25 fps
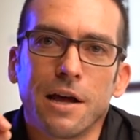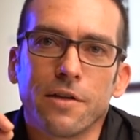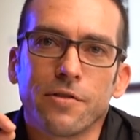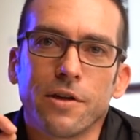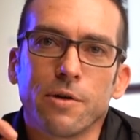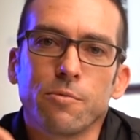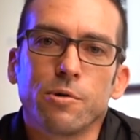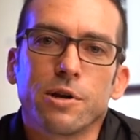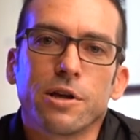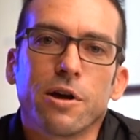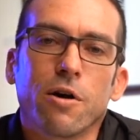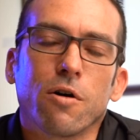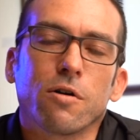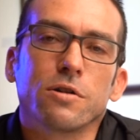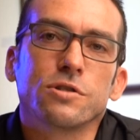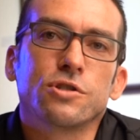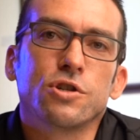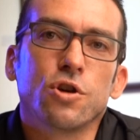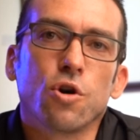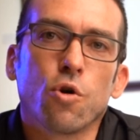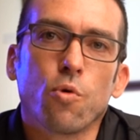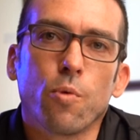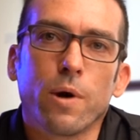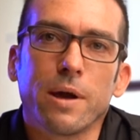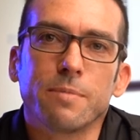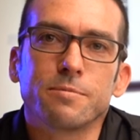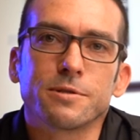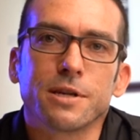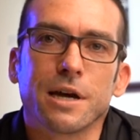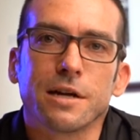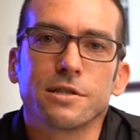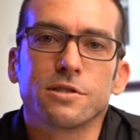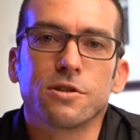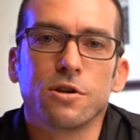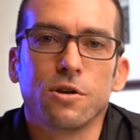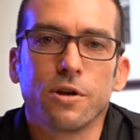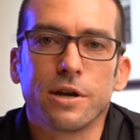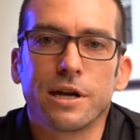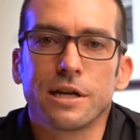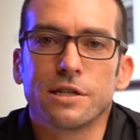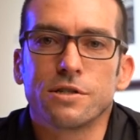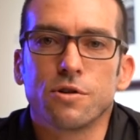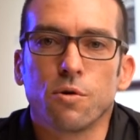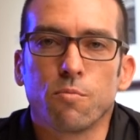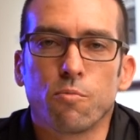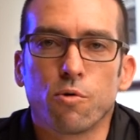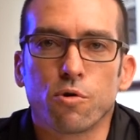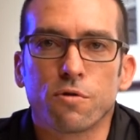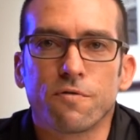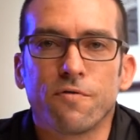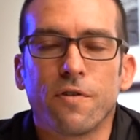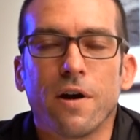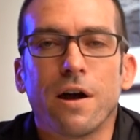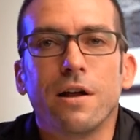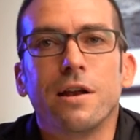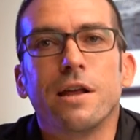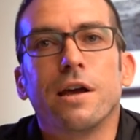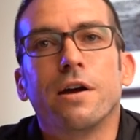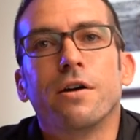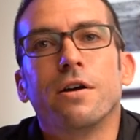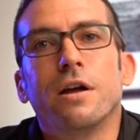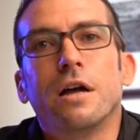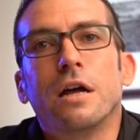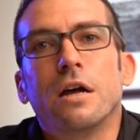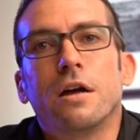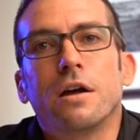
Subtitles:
they would go onto your website to look at your portfolio,